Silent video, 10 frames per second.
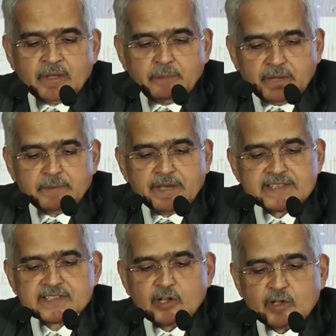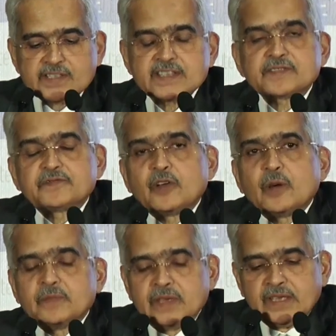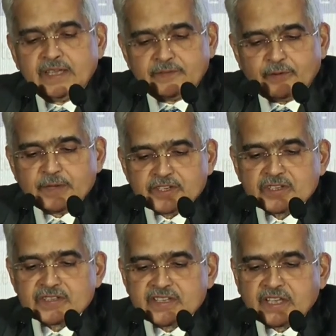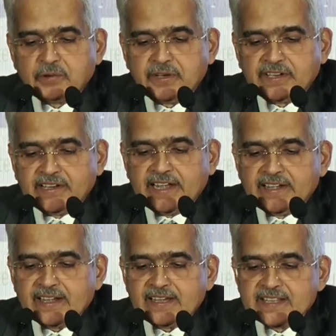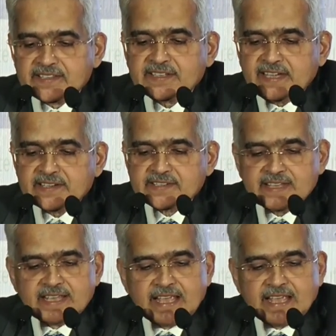minimize losses from information security related incidents,